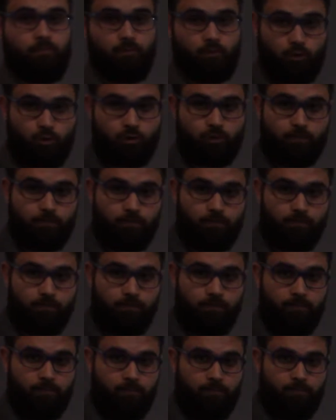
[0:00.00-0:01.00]
Kutub.
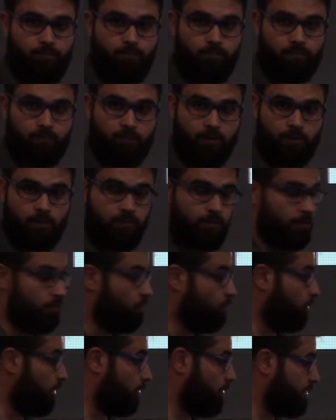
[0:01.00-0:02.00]
Right?
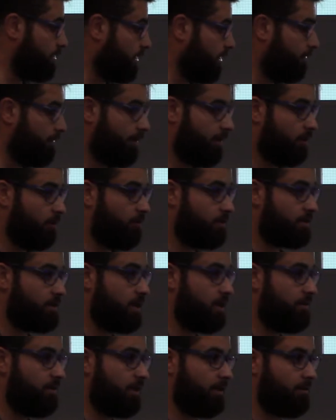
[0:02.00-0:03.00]
What are we studying right now? We're
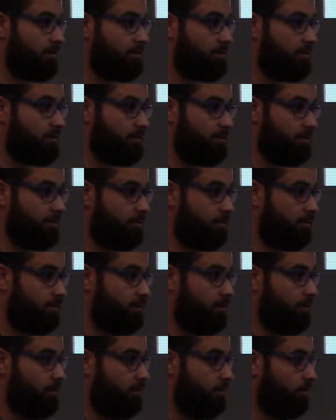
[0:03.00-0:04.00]
saying that
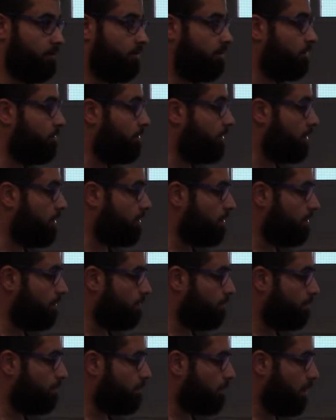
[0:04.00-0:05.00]
the
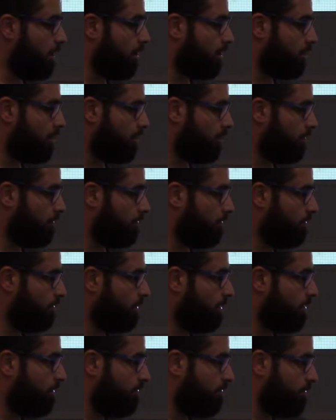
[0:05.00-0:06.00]
marker
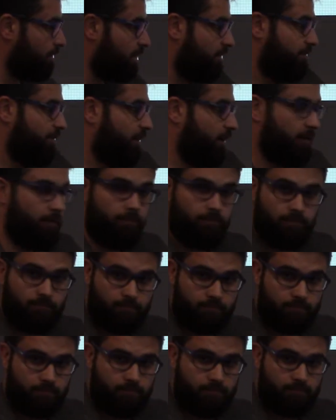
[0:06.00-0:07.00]
of rafa',
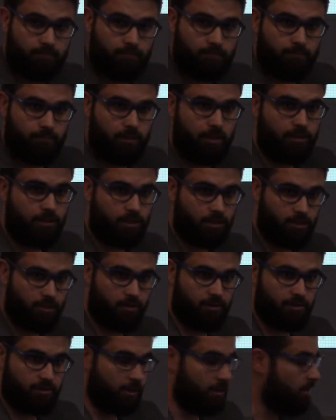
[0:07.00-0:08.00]
pay attention
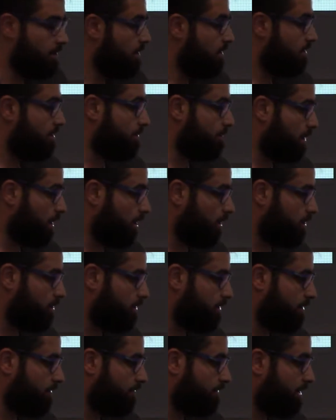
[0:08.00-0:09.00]
to this, the
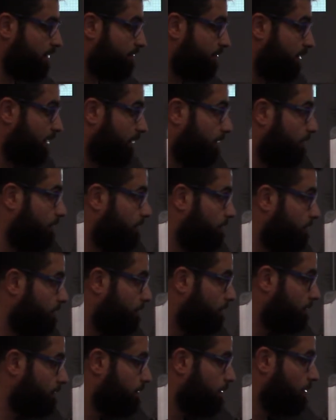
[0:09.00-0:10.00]
marker of rafa'
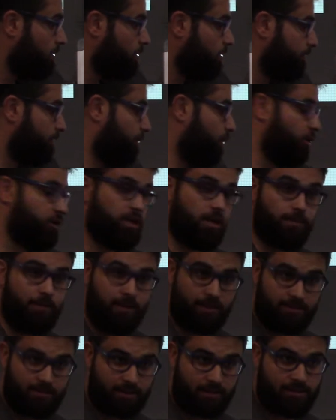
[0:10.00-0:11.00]
for
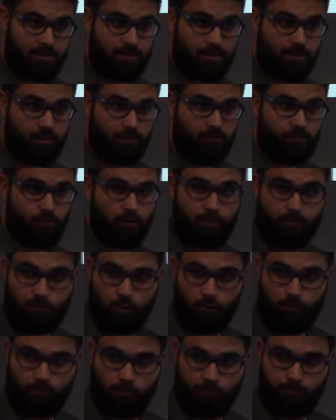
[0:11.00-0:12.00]
jama' taksir, for a
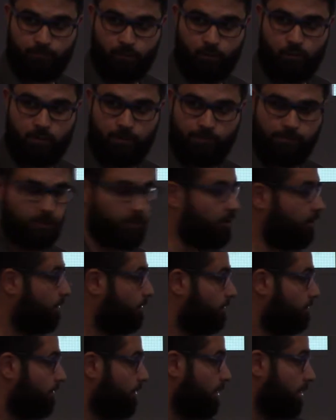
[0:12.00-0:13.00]
broken
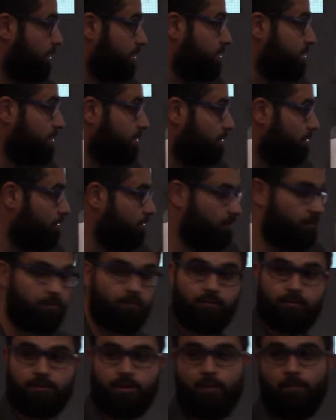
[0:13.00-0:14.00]
plural, is
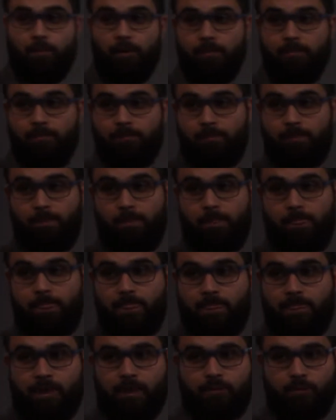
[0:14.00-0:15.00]
dhamma.
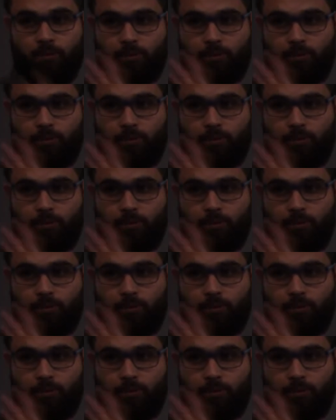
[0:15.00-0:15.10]
That's